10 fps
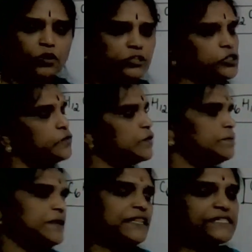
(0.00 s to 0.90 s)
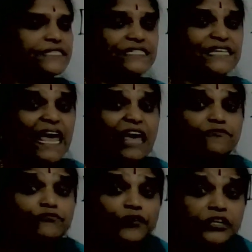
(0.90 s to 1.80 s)
also will be the
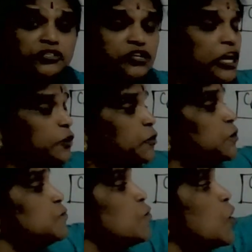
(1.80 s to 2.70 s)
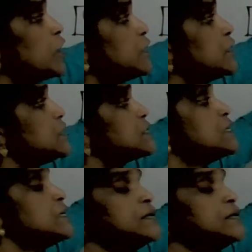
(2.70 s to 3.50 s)
same functional group, what it is,